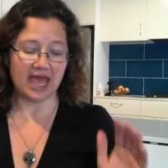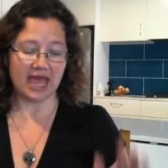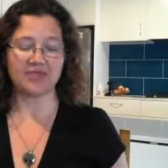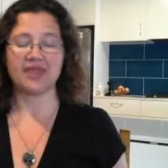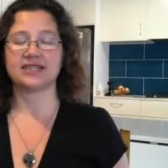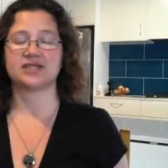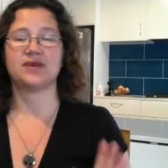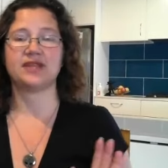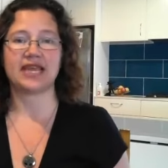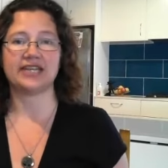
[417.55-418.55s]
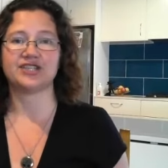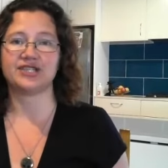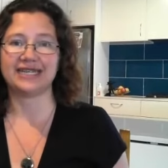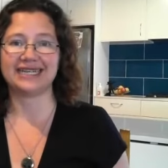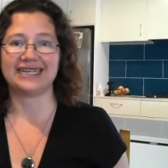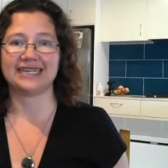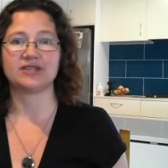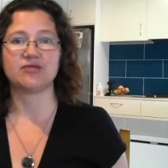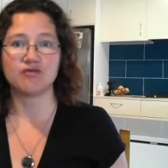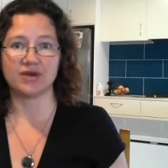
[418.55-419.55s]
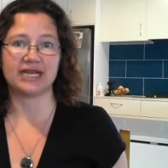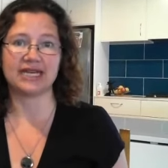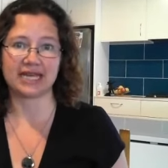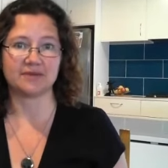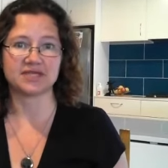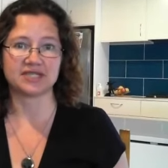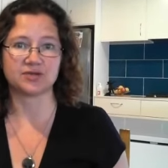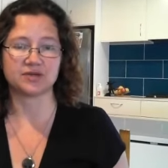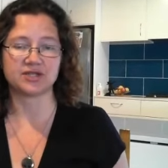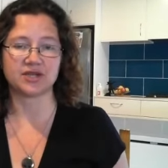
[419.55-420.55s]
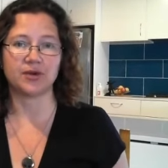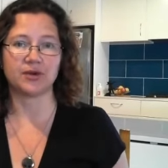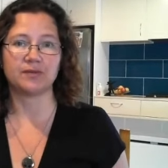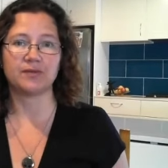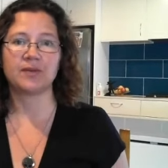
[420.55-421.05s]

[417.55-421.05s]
And that's where the HD Clear really comes into its own.